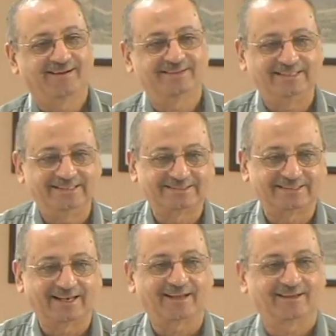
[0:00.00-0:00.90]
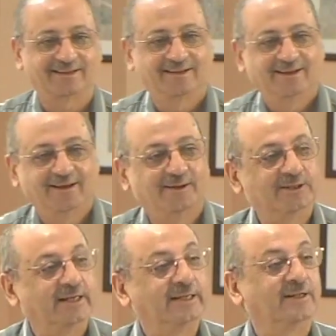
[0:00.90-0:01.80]
These like
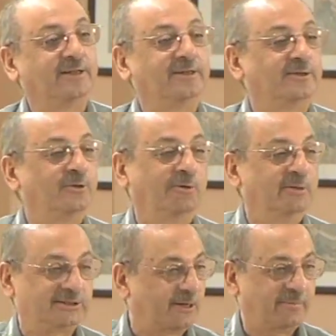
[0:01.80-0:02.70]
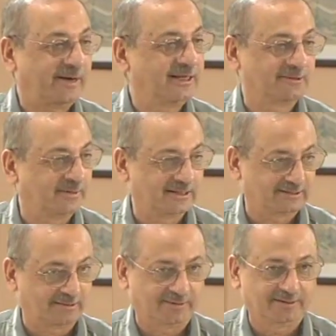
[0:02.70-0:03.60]
you'll be surprised, Brother
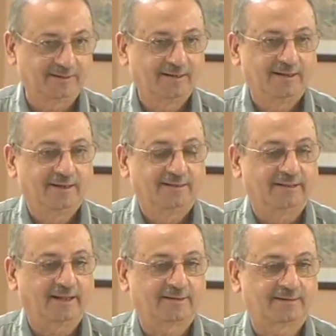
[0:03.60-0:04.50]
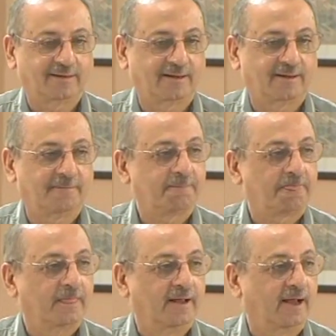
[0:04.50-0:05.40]
Samad, that
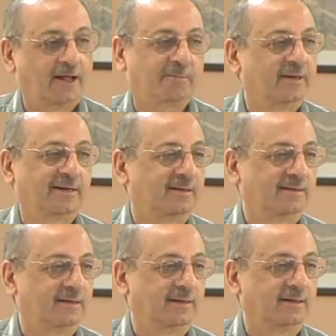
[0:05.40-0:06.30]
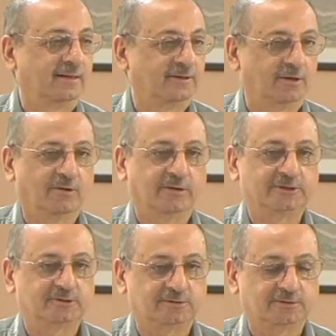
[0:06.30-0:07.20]
Arabic,
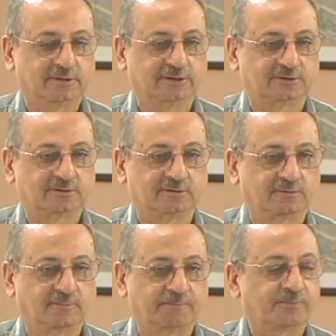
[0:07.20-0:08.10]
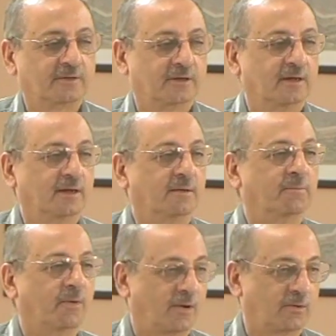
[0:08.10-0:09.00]
is
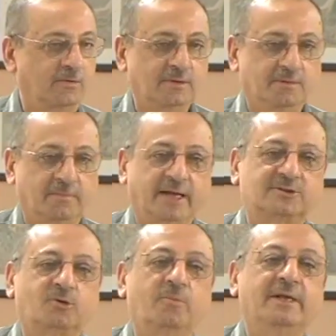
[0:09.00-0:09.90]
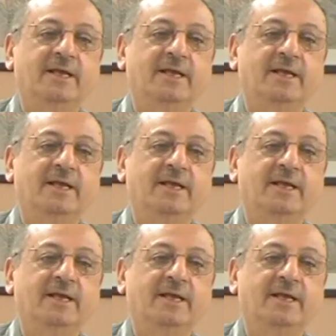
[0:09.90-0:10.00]
borrowed by so many